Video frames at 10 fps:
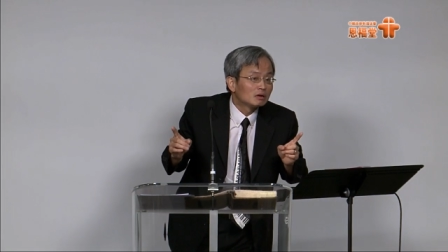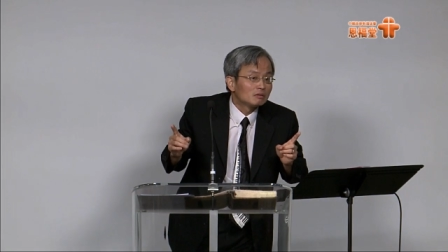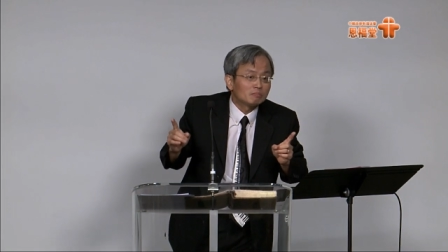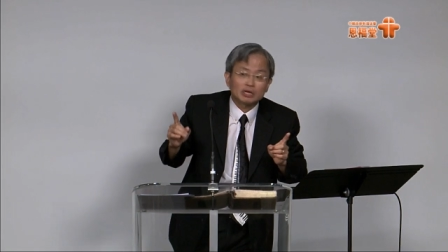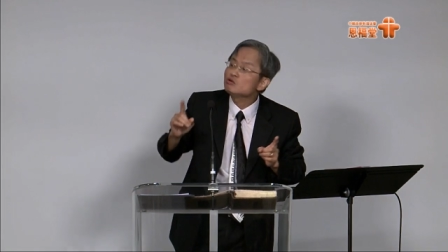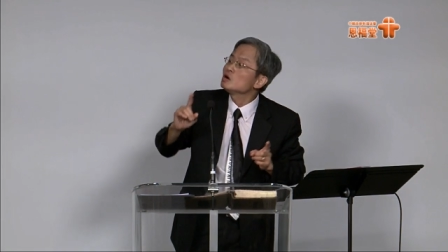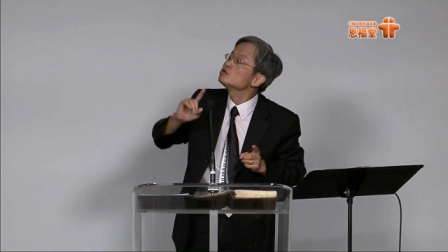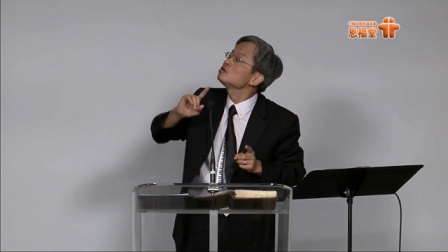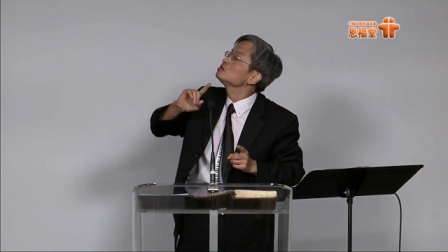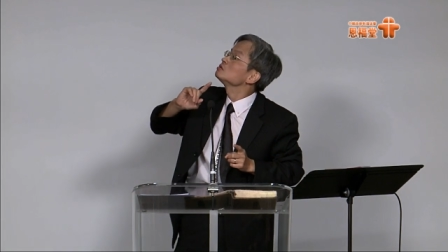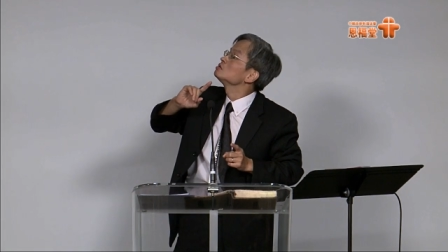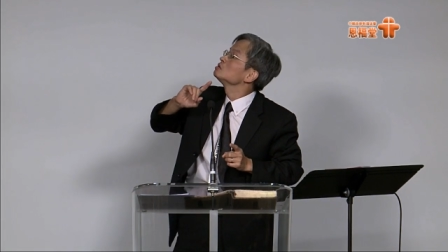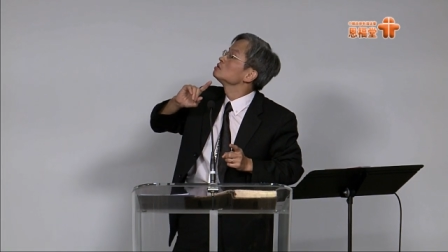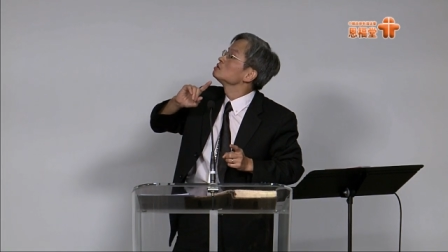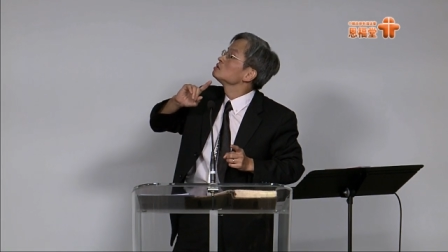But you are not
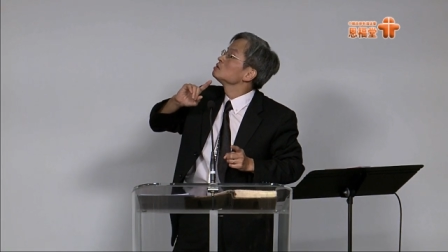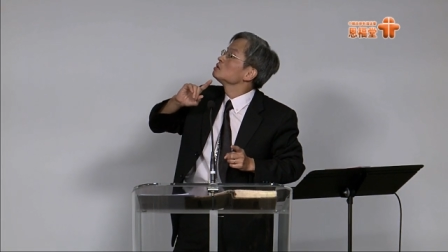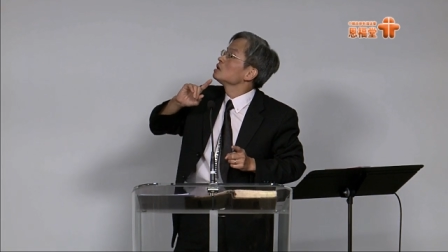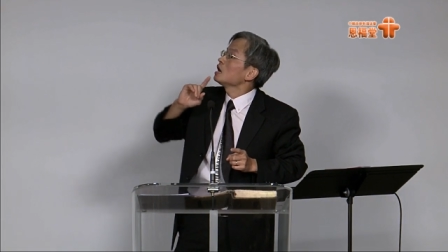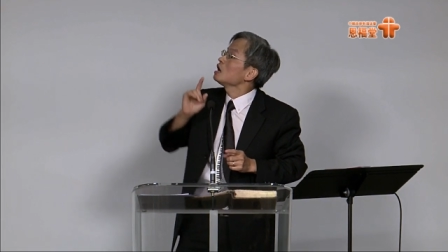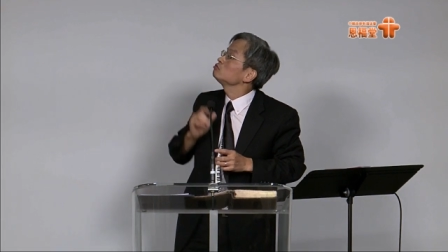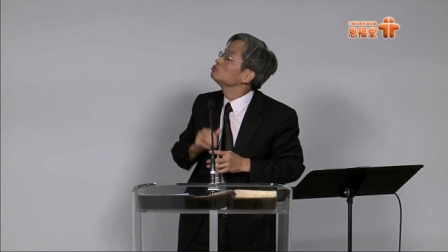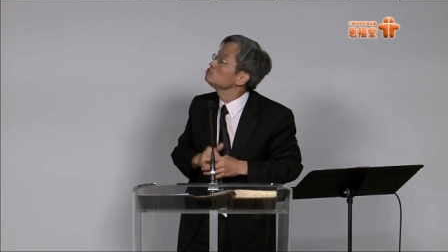allowed to do